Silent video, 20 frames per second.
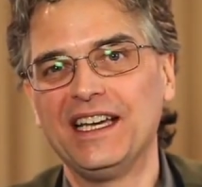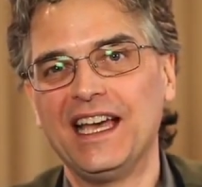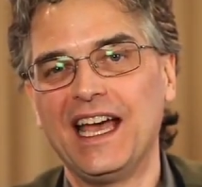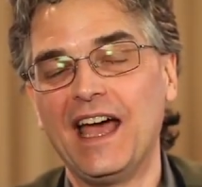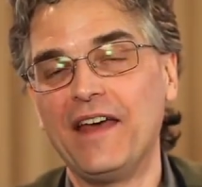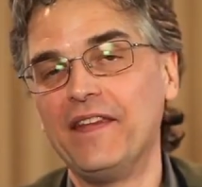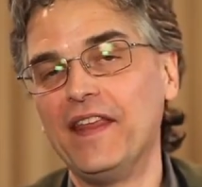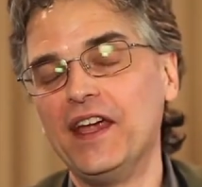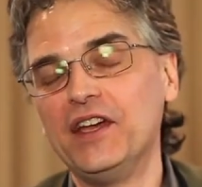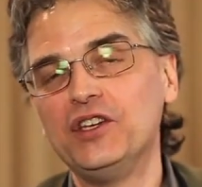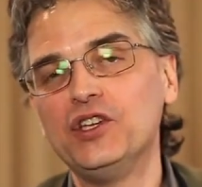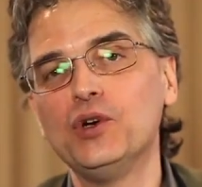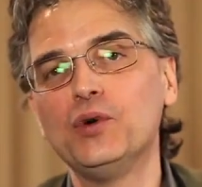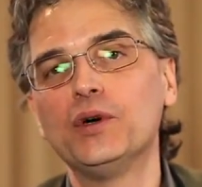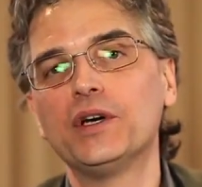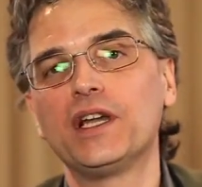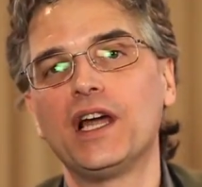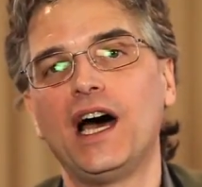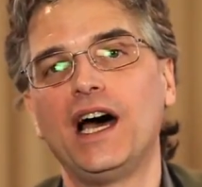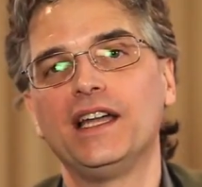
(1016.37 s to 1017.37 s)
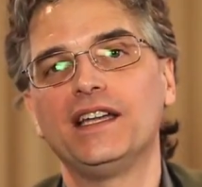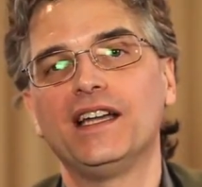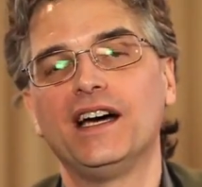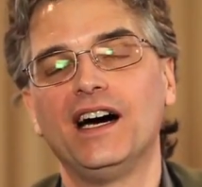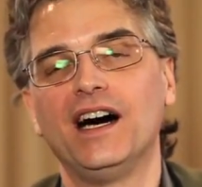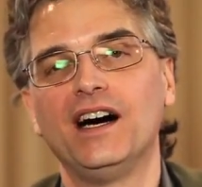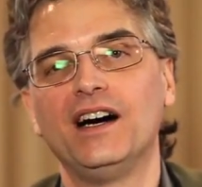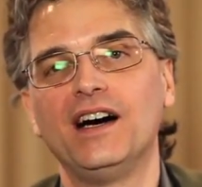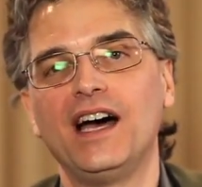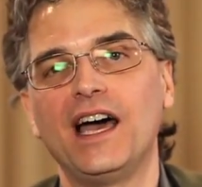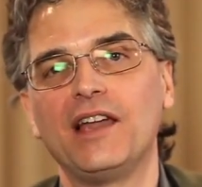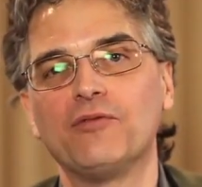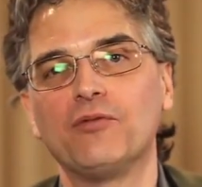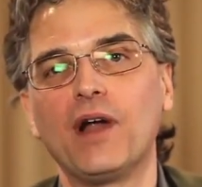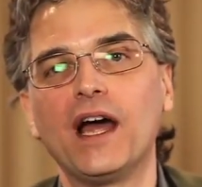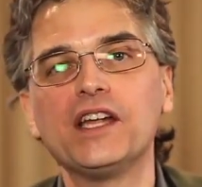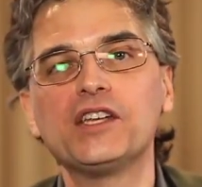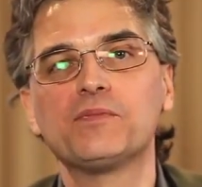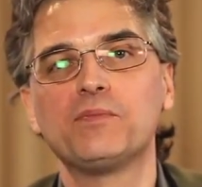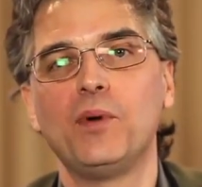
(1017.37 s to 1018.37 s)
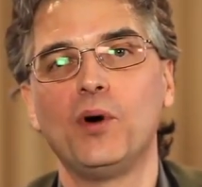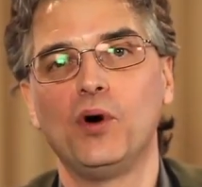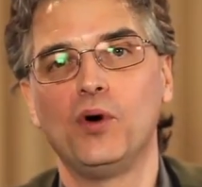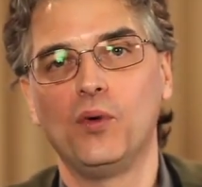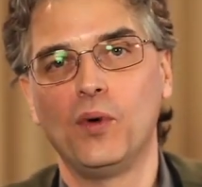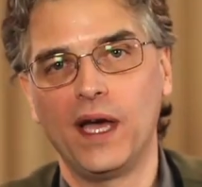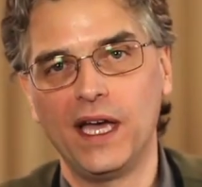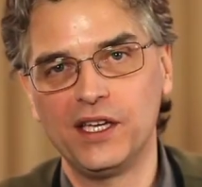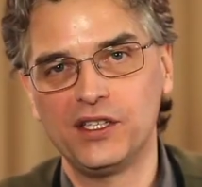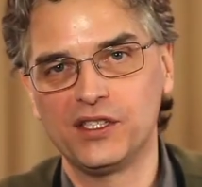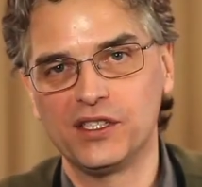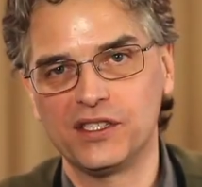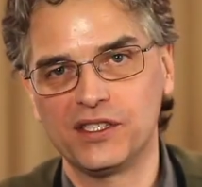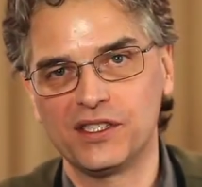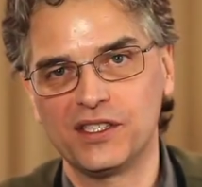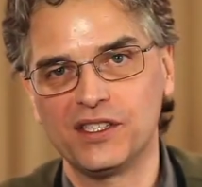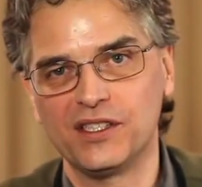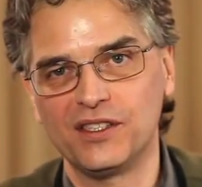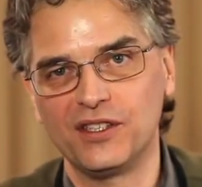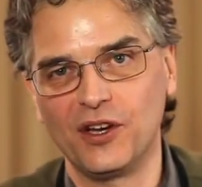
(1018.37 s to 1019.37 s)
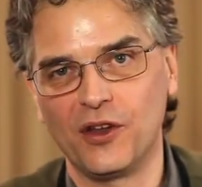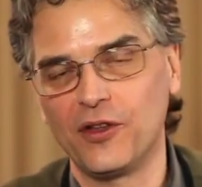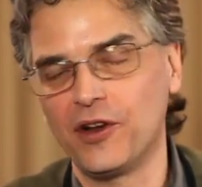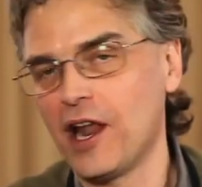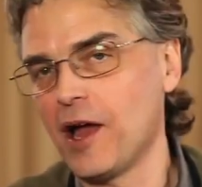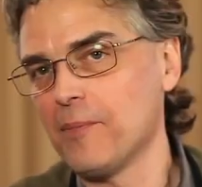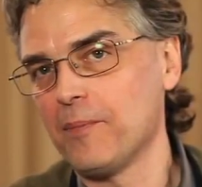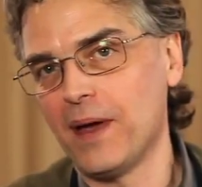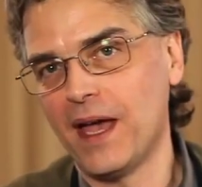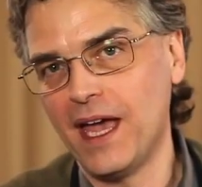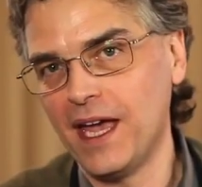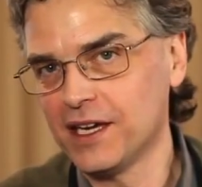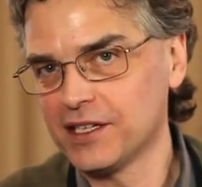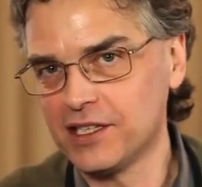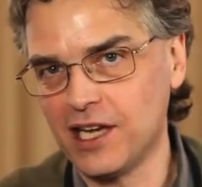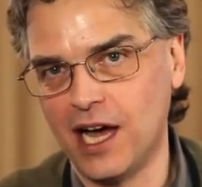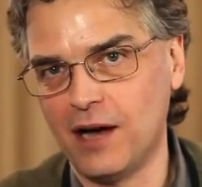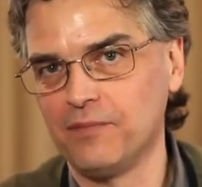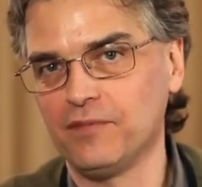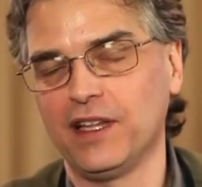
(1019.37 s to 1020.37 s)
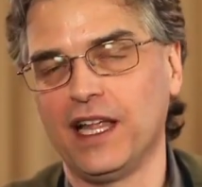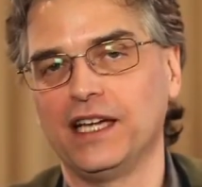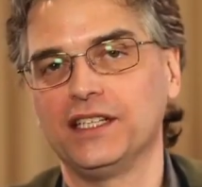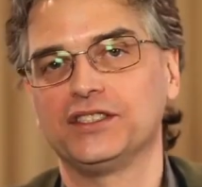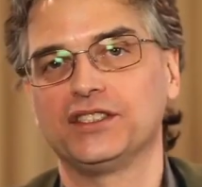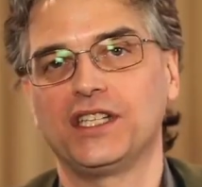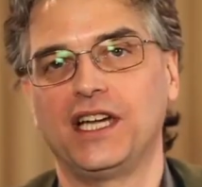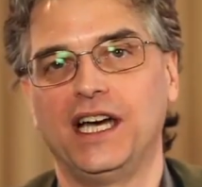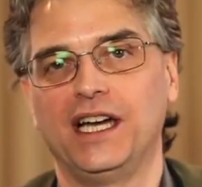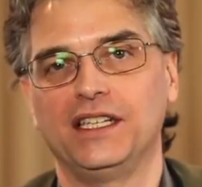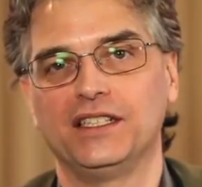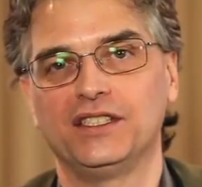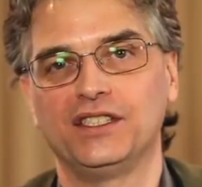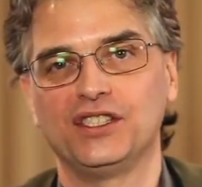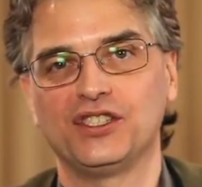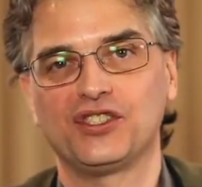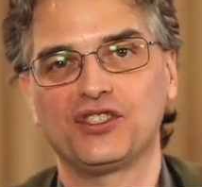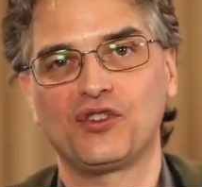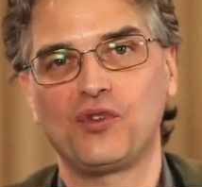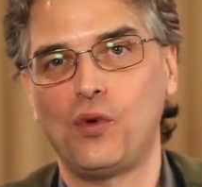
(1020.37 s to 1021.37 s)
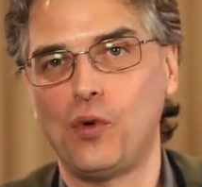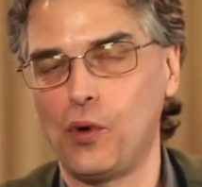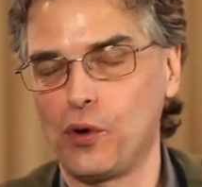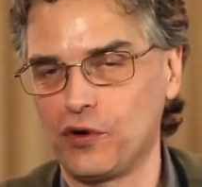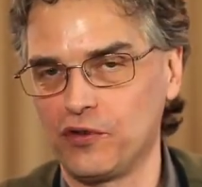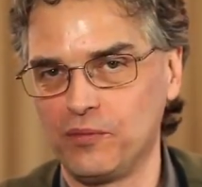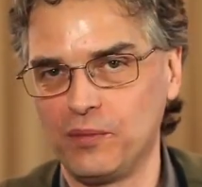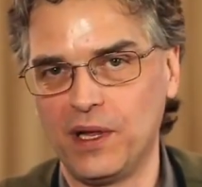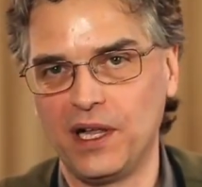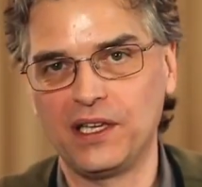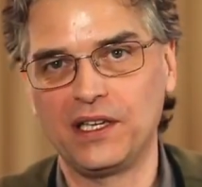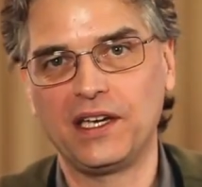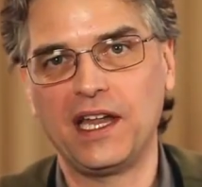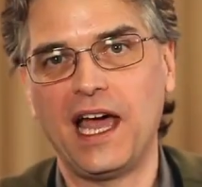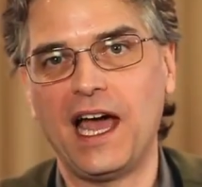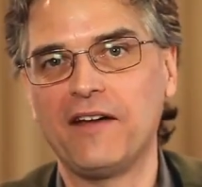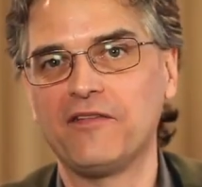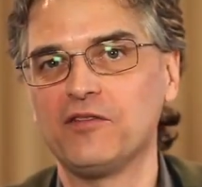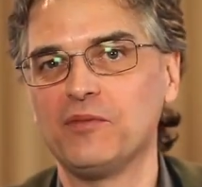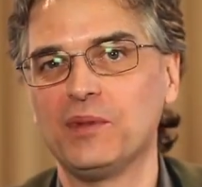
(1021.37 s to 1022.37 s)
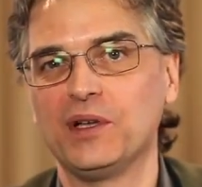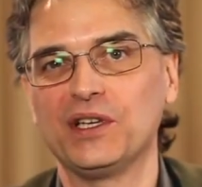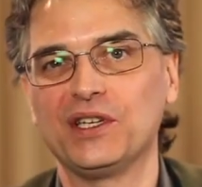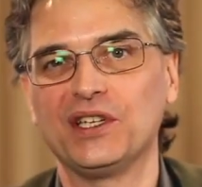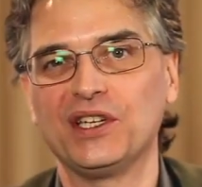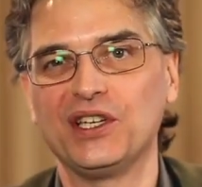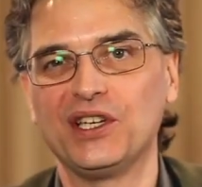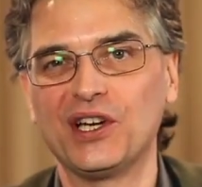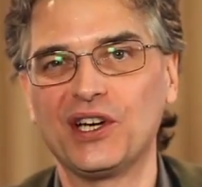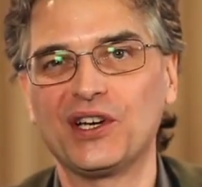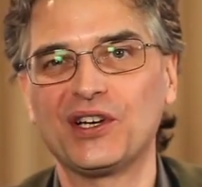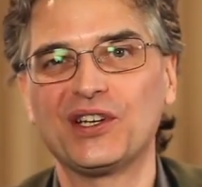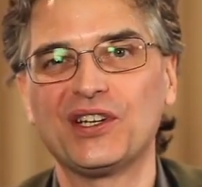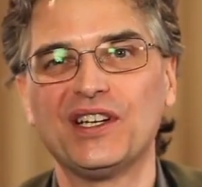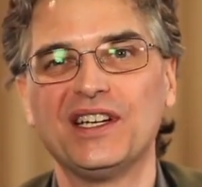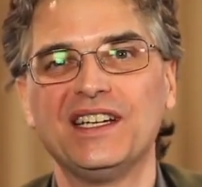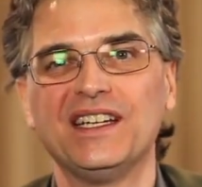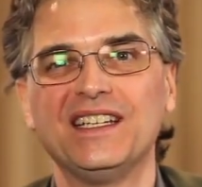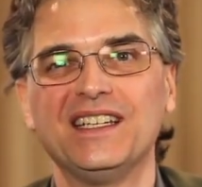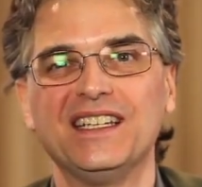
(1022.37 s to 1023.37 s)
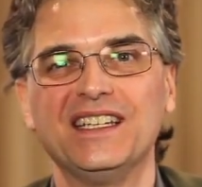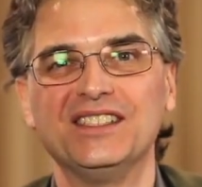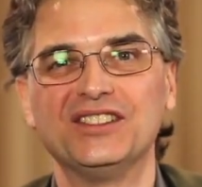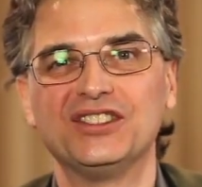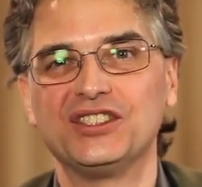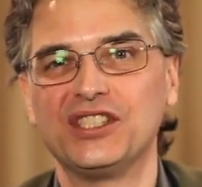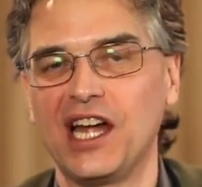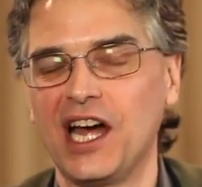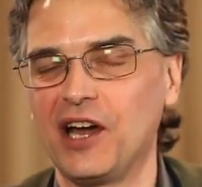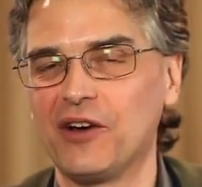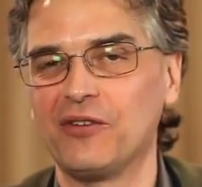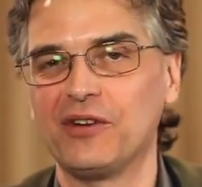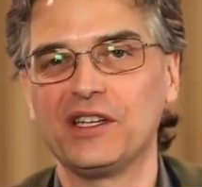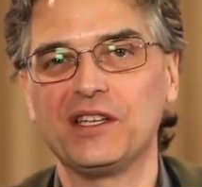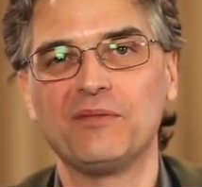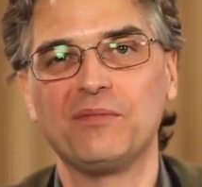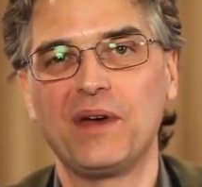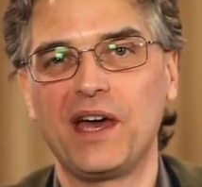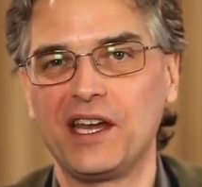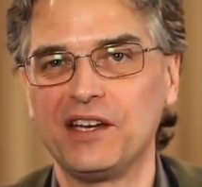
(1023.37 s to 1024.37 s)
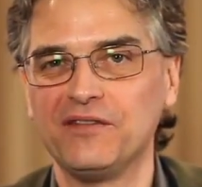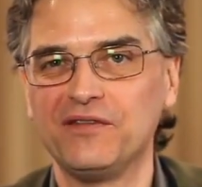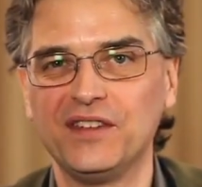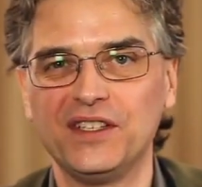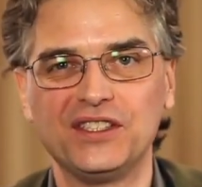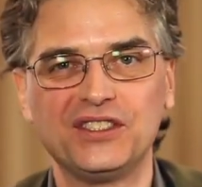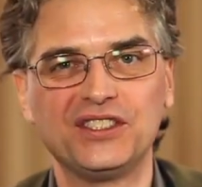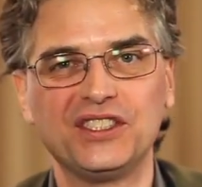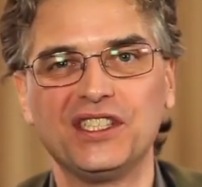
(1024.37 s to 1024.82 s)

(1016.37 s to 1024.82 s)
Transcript: And they do it at rice bowl wages. They're not paying top flight scientists $250,000, $500,000 a year in salary and benefits.